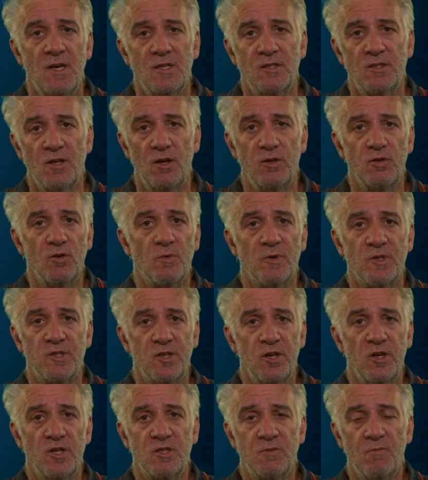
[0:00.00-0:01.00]
So your
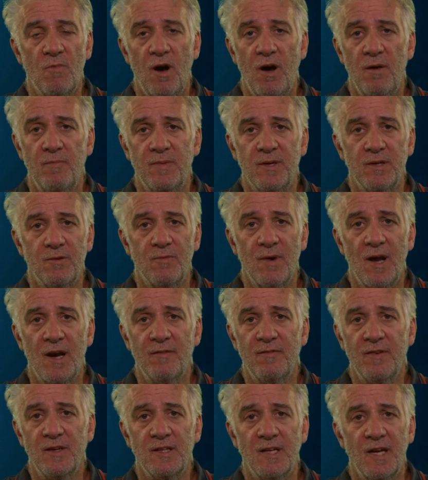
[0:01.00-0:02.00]
research might be
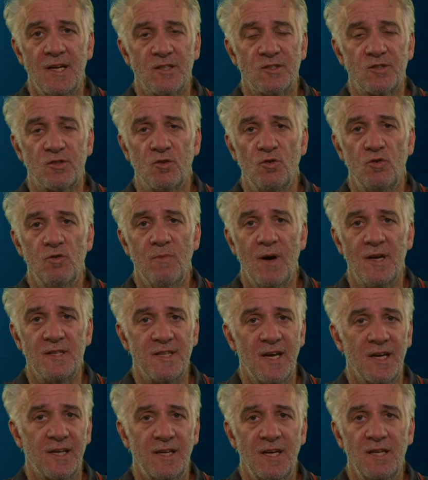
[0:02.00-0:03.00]
relevant, and a school might
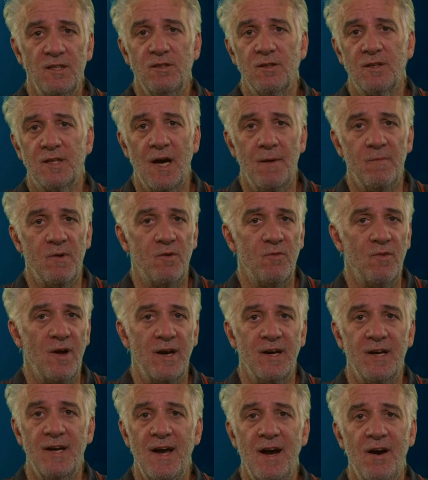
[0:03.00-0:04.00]
say, can you come and
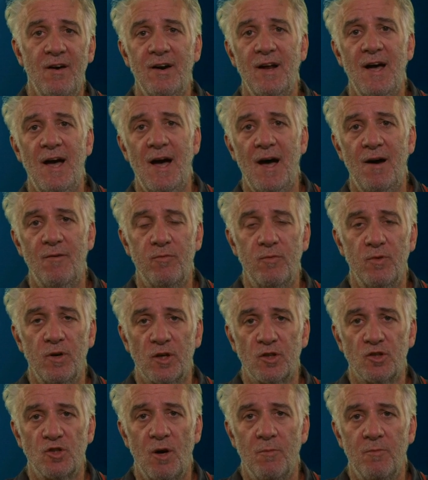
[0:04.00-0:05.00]
run an hour-and-a-half
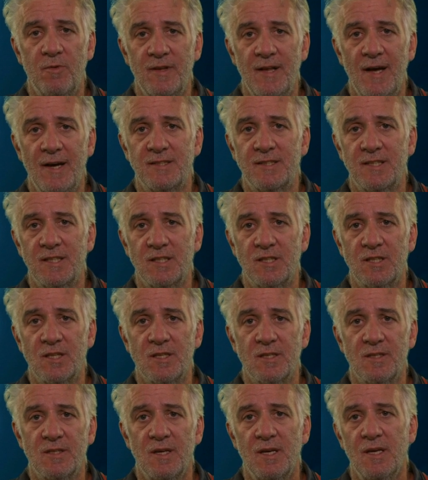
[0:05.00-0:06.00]
workshop with our
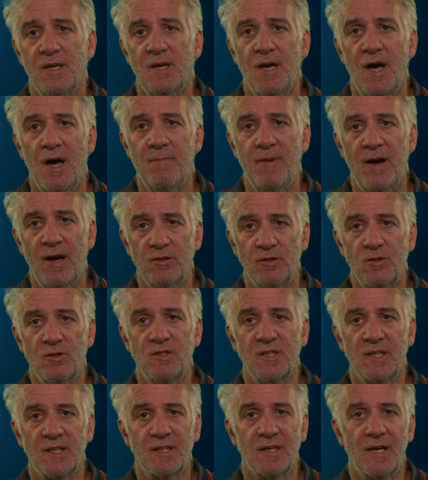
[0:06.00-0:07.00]
teachers about
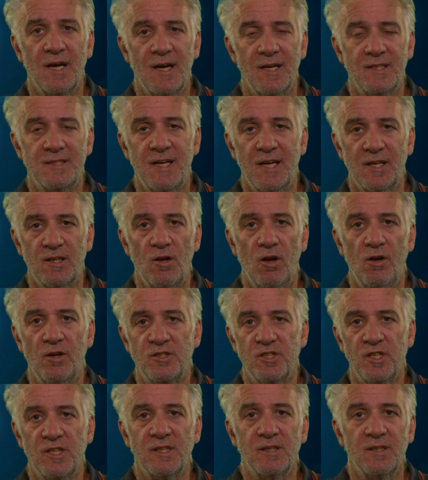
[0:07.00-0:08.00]
using
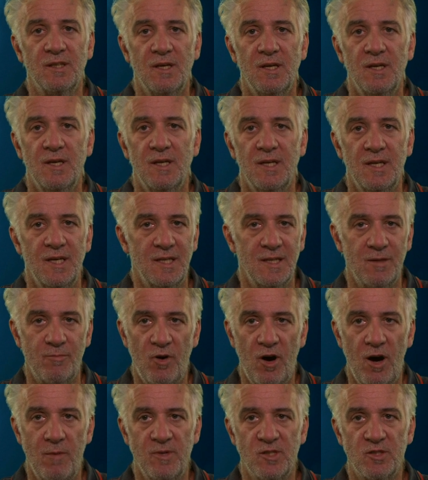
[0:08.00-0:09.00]
technology in the
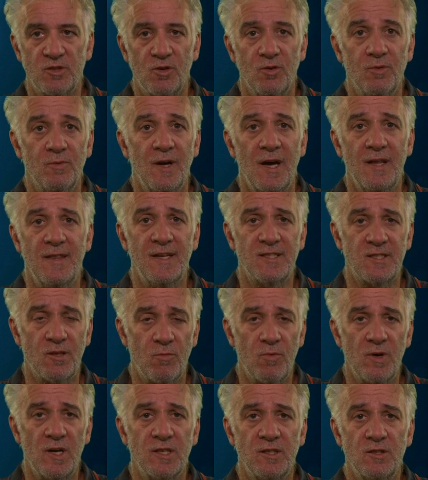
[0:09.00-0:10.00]
primary school? And that's a
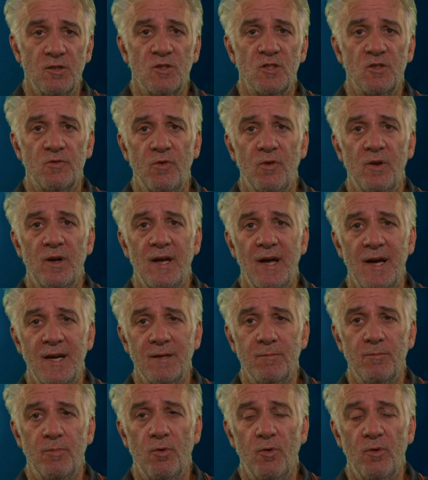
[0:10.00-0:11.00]
really useful and
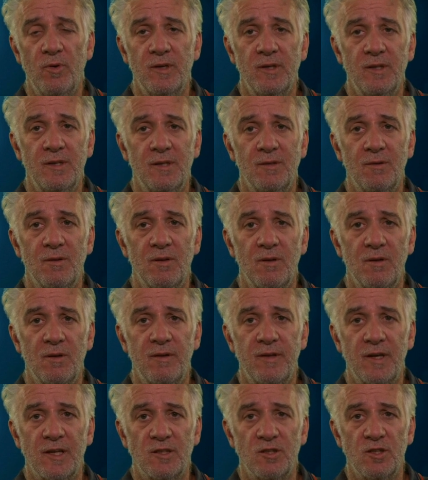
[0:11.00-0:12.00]
important
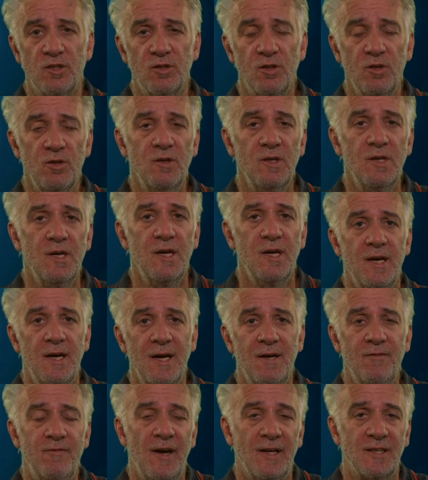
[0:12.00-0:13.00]
thing to do.
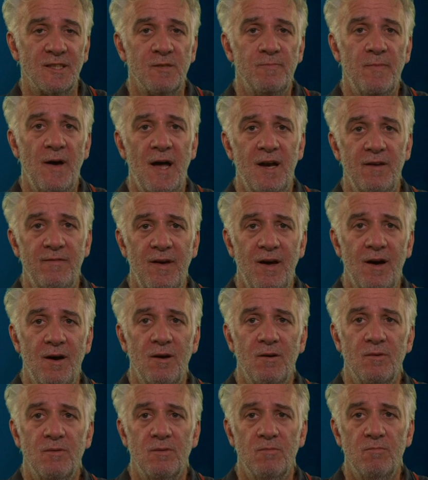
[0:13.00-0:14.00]
In fact, it's part of
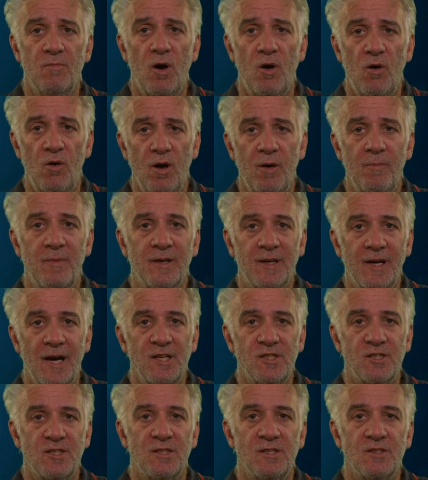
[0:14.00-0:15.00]
our moral
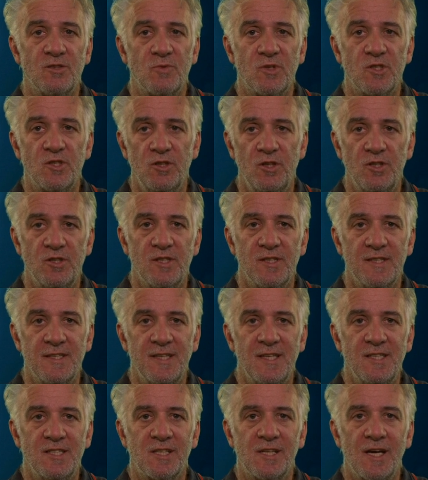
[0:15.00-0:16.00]
obligation as researchers in
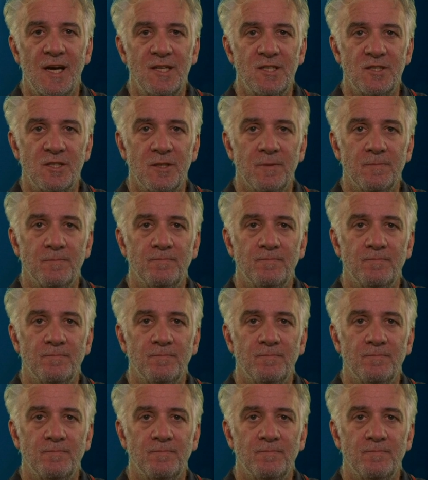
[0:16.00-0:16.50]
education.